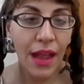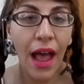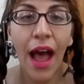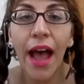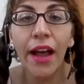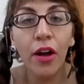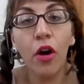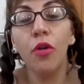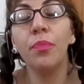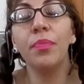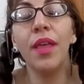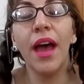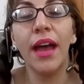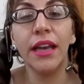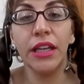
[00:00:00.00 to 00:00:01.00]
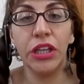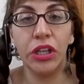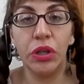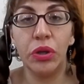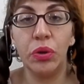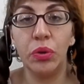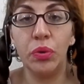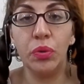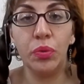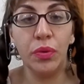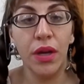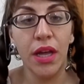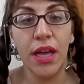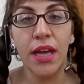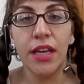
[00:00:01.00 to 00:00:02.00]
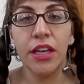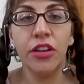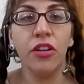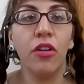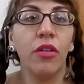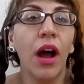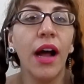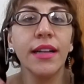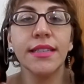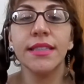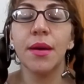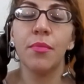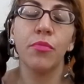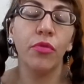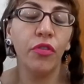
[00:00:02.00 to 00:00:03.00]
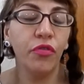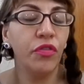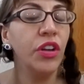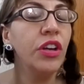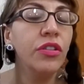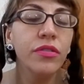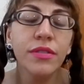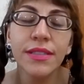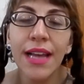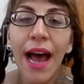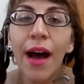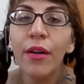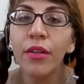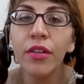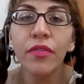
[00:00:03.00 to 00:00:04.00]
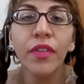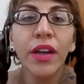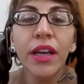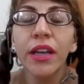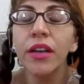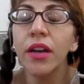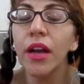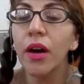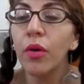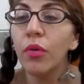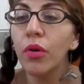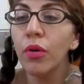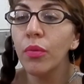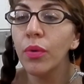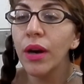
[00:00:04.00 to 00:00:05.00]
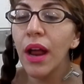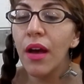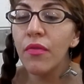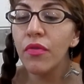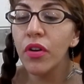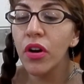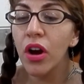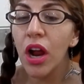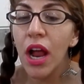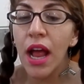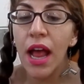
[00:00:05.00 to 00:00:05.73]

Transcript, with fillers: I hope that you, you know, got some reviews out of it or whatever.